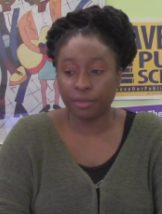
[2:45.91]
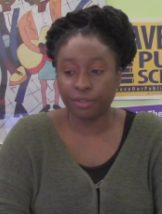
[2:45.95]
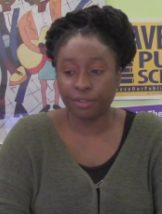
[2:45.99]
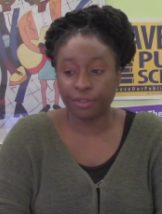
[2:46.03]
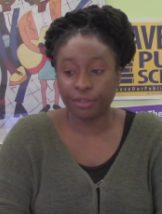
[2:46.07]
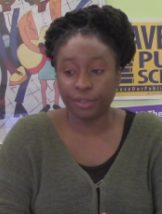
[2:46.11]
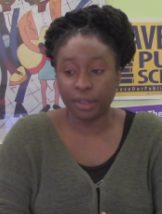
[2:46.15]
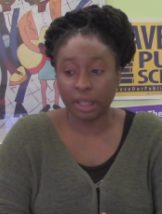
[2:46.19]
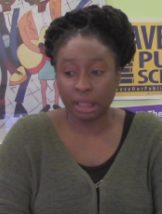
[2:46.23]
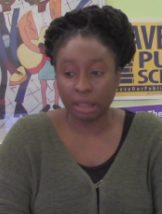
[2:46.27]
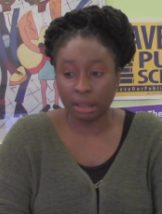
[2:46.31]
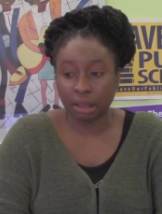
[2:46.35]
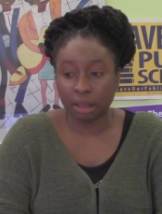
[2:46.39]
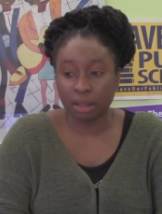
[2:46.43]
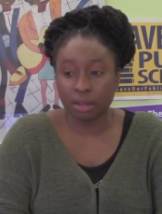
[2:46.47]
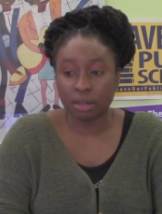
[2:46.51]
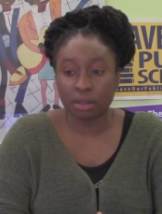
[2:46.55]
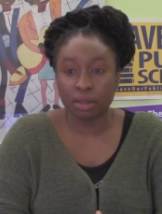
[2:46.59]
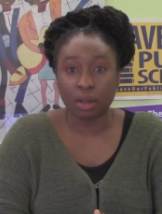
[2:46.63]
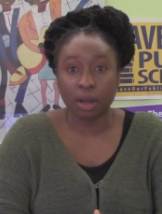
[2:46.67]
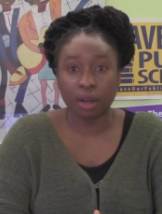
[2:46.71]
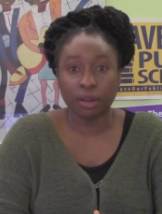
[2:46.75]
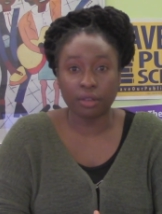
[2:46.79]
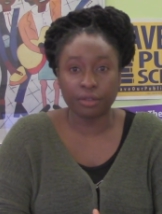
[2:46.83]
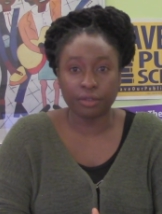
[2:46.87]

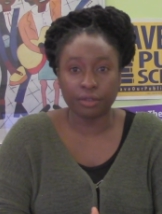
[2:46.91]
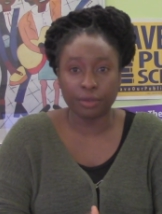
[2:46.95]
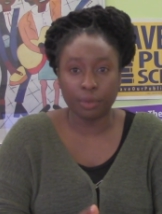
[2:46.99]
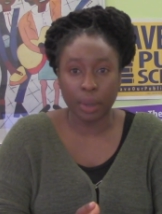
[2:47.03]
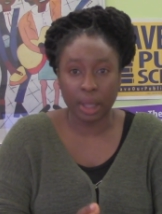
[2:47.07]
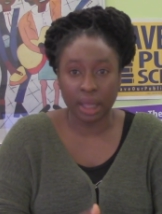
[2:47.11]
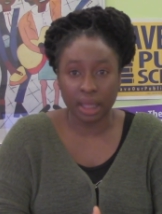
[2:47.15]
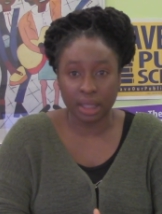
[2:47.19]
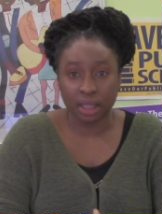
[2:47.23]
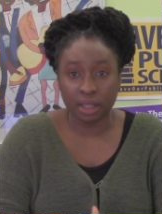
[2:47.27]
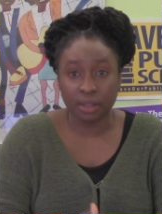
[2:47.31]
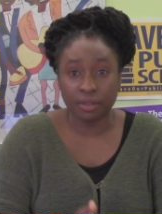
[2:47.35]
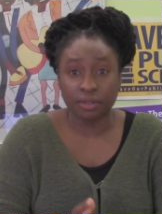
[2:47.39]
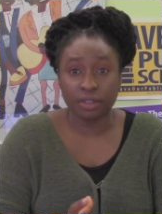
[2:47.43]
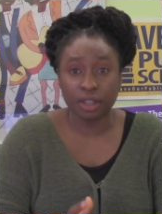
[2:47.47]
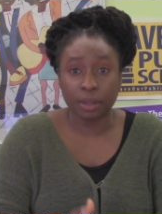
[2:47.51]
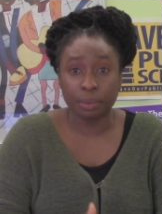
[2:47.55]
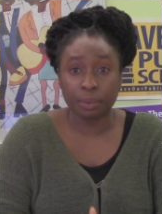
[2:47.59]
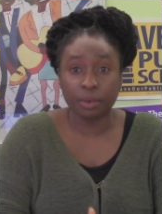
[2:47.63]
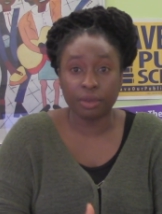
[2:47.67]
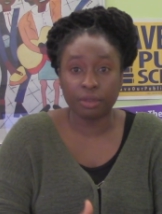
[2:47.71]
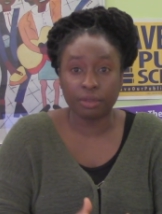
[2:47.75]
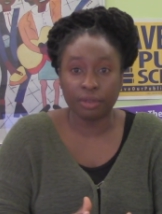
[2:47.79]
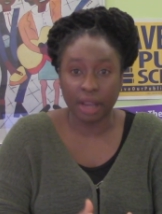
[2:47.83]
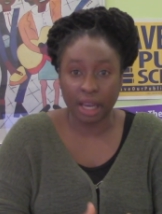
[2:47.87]
Feelings of relative
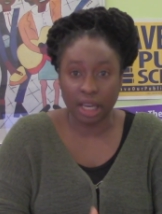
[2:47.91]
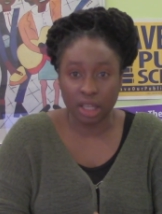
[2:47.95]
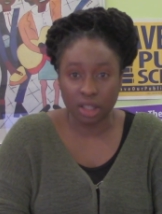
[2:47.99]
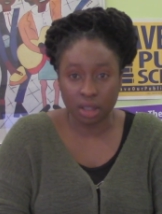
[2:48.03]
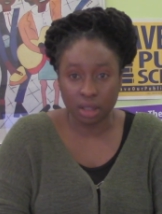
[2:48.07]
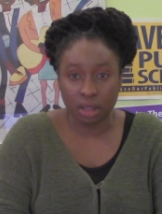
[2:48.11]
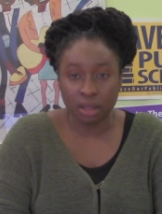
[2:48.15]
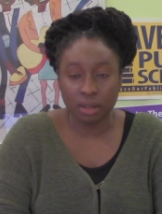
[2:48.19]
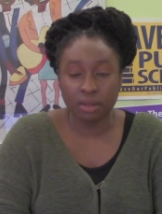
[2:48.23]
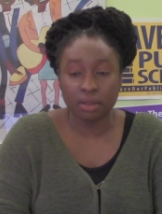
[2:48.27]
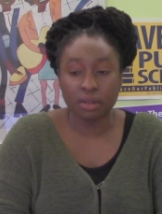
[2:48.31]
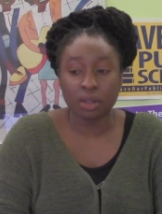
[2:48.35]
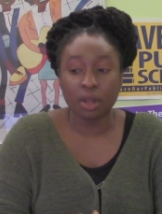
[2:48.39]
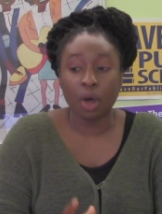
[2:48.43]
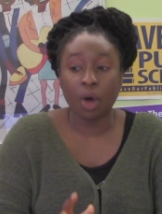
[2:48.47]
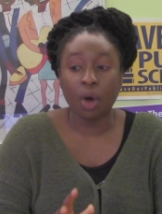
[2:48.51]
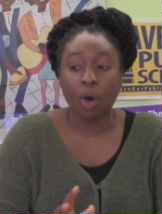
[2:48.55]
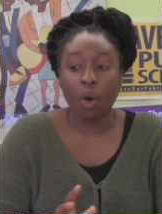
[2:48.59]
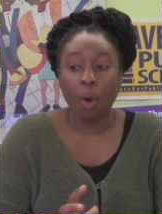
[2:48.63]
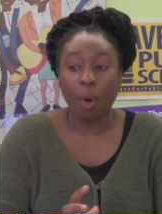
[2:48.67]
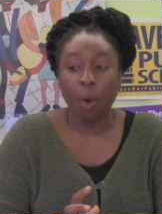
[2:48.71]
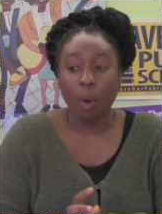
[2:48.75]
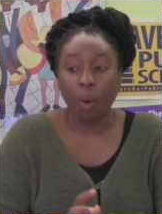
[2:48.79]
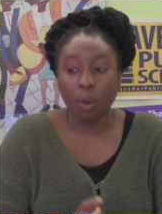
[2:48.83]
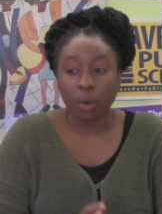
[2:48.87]
deprivations
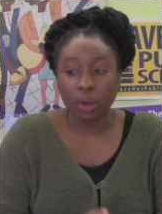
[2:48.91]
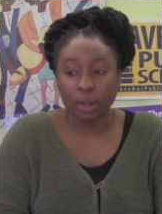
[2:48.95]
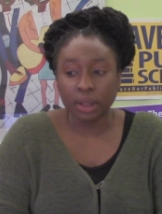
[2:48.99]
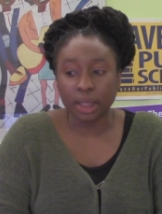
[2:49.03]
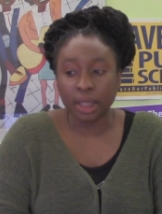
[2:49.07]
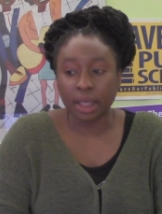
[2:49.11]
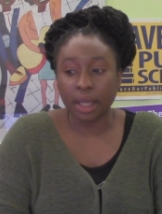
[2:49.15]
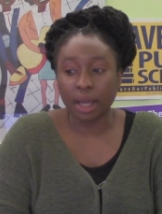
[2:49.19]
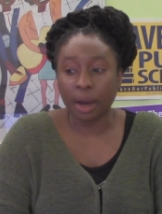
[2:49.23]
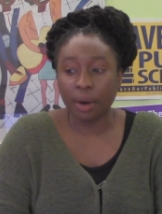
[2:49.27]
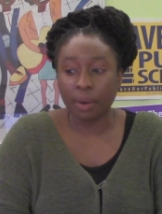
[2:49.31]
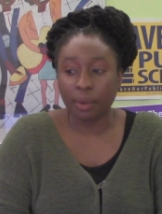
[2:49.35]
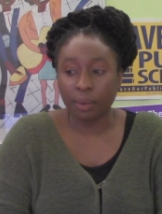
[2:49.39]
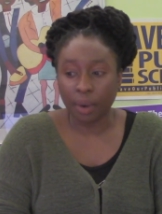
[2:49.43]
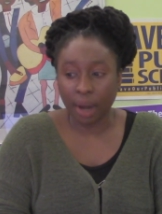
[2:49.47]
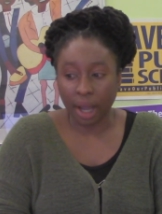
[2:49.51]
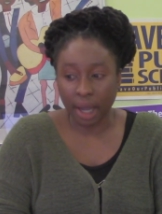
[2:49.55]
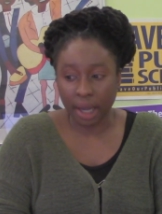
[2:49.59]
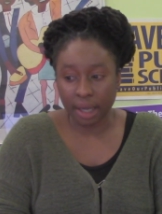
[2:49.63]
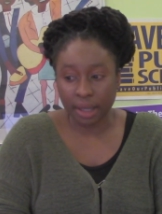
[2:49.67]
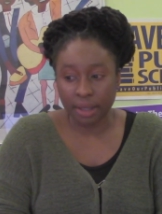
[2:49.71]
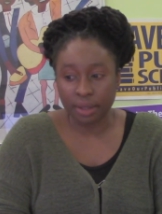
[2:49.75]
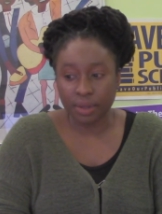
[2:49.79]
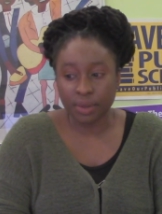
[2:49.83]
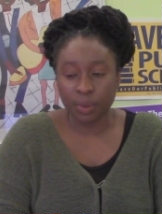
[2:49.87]
only
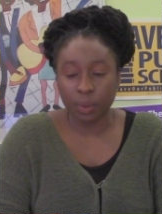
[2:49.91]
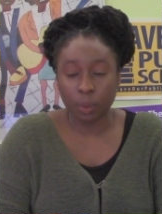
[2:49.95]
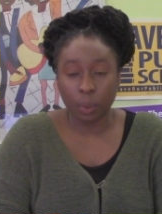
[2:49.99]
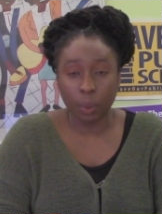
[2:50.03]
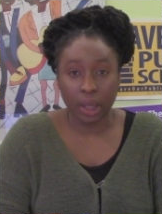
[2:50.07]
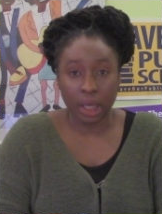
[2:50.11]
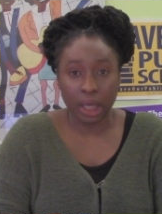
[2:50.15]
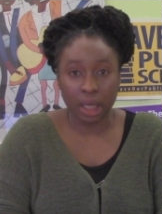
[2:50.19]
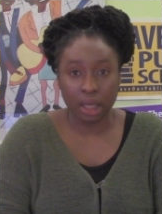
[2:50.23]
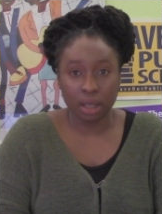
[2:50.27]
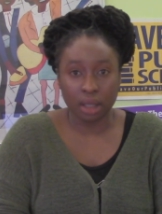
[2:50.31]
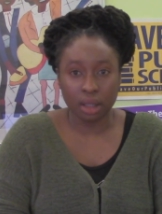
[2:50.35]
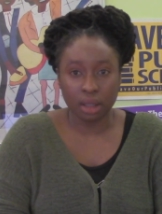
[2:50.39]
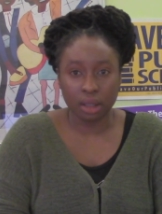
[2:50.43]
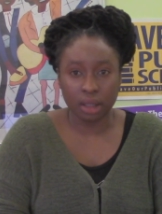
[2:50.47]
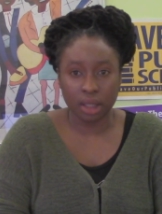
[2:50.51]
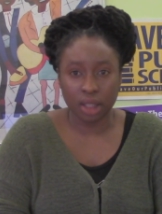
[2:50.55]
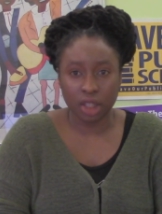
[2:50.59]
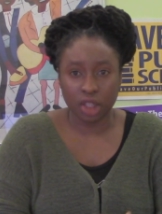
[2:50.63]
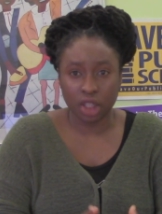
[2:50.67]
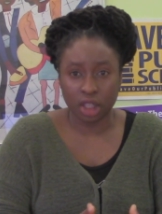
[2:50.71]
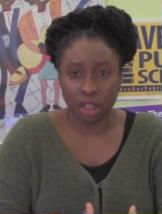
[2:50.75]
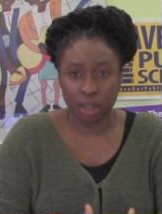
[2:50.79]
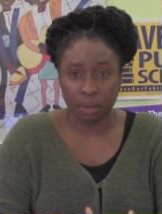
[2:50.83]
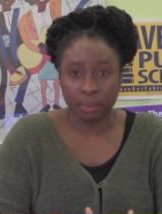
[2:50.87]
arise when
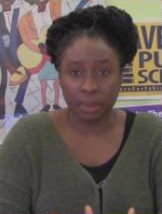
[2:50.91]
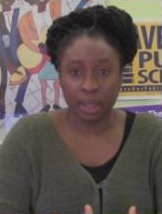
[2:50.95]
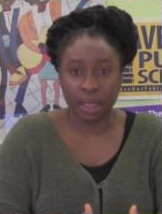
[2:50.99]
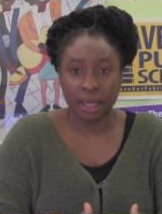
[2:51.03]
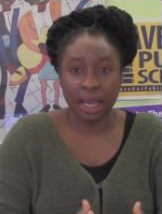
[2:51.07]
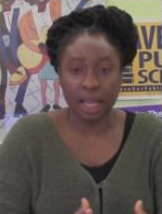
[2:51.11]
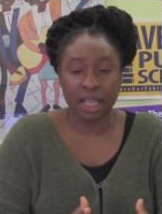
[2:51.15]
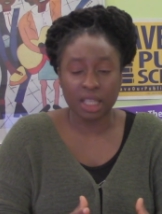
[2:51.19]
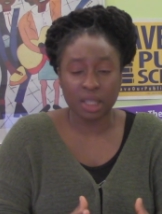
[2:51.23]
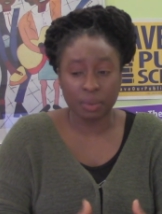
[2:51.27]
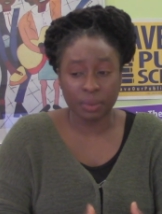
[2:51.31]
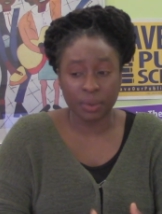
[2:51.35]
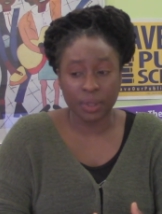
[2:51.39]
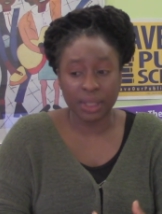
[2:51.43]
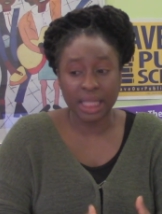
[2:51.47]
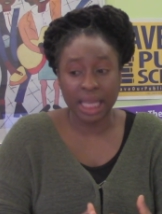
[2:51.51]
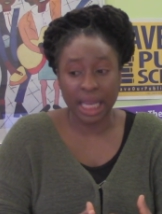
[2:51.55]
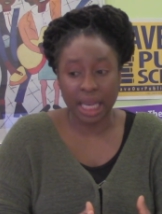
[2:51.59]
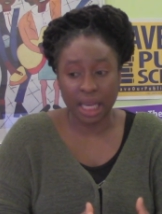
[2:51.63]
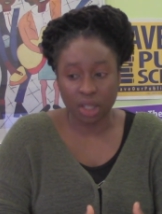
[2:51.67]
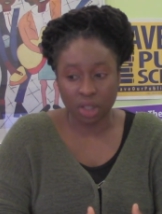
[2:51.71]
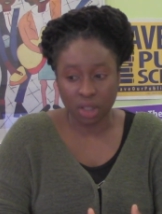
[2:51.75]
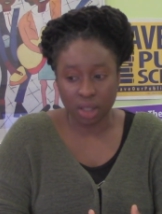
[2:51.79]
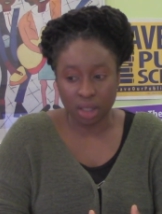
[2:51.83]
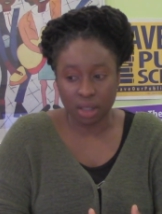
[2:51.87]
legitimate
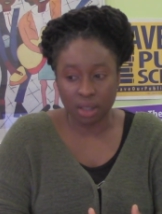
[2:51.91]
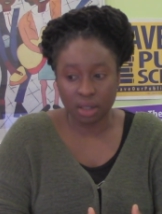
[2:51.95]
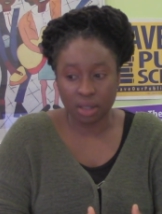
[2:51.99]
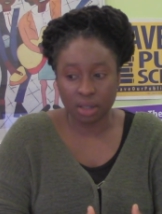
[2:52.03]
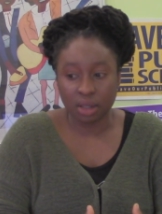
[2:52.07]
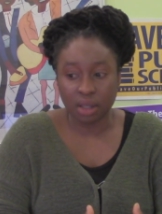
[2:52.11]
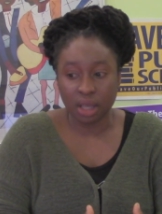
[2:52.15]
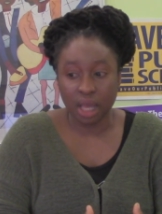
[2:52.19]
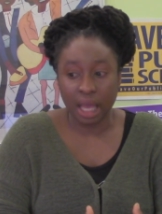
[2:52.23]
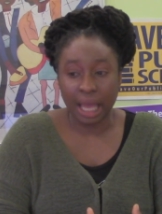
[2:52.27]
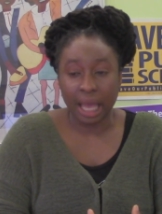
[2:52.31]
expectations